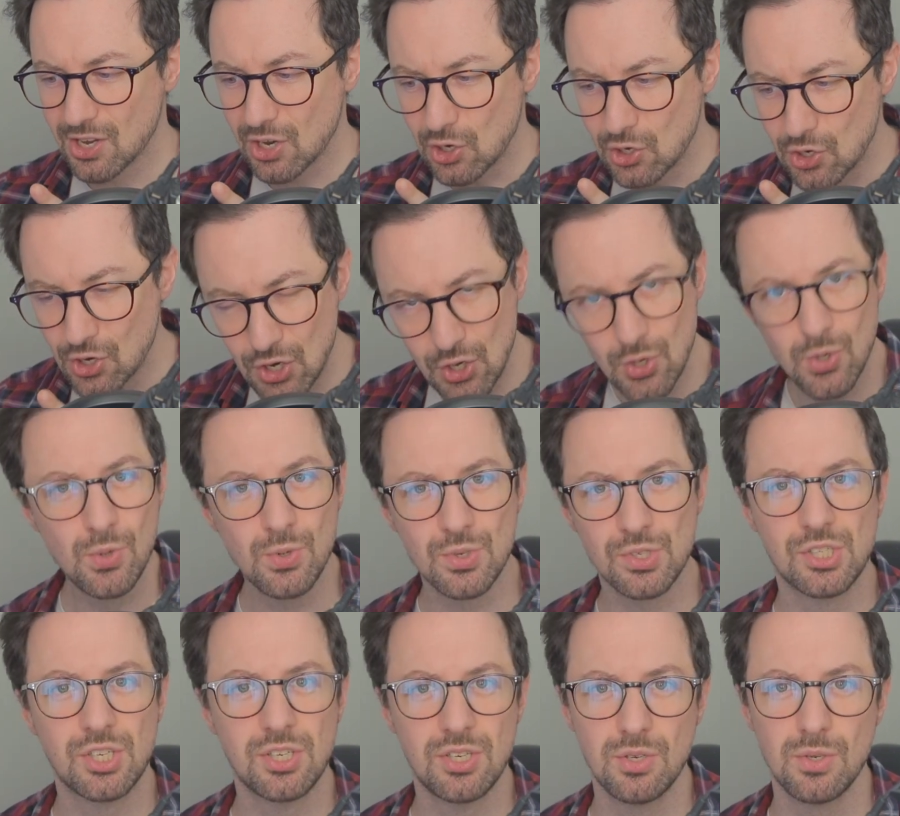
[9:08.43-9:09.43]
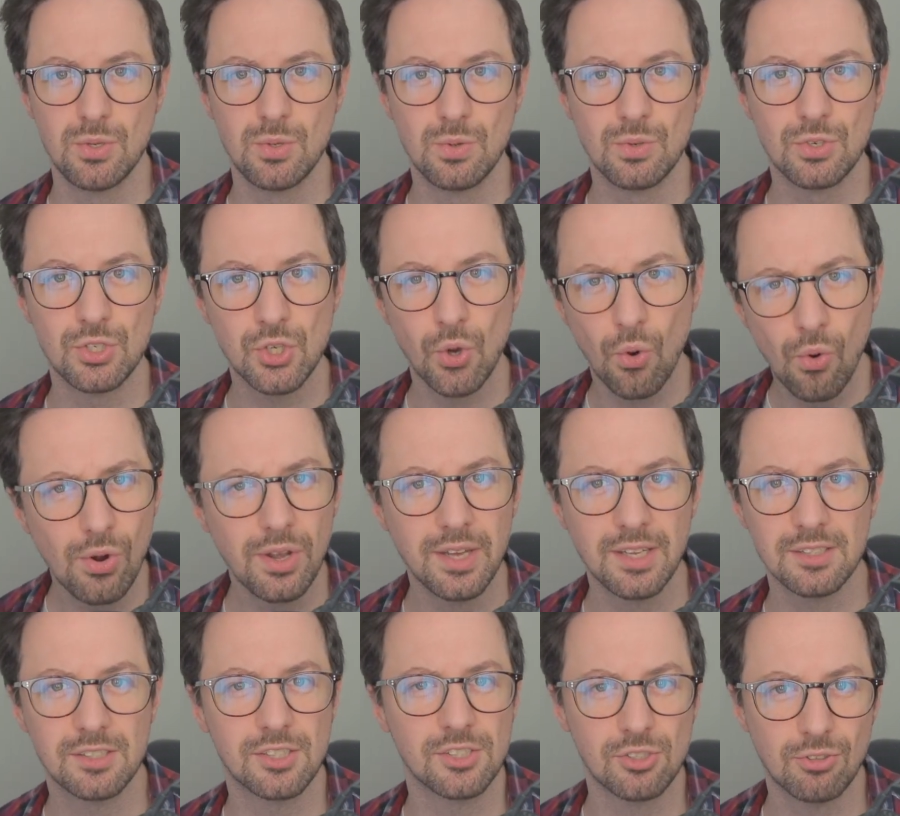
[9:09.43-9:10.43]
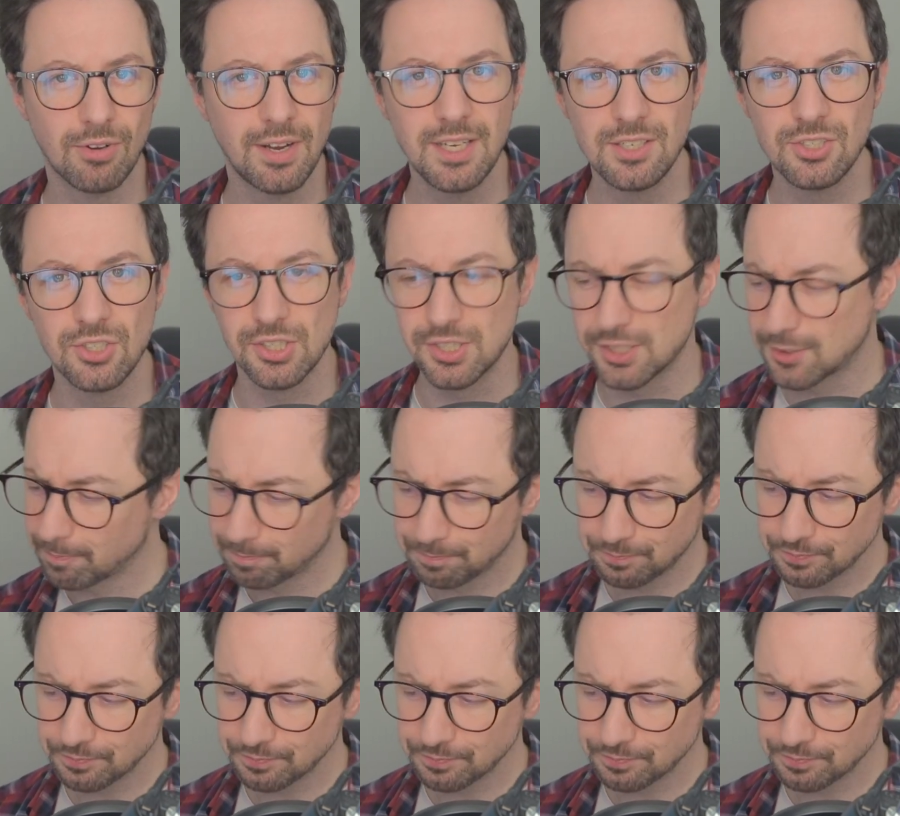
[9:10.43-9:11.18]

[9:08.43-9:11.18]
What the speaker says: new to talking to strangers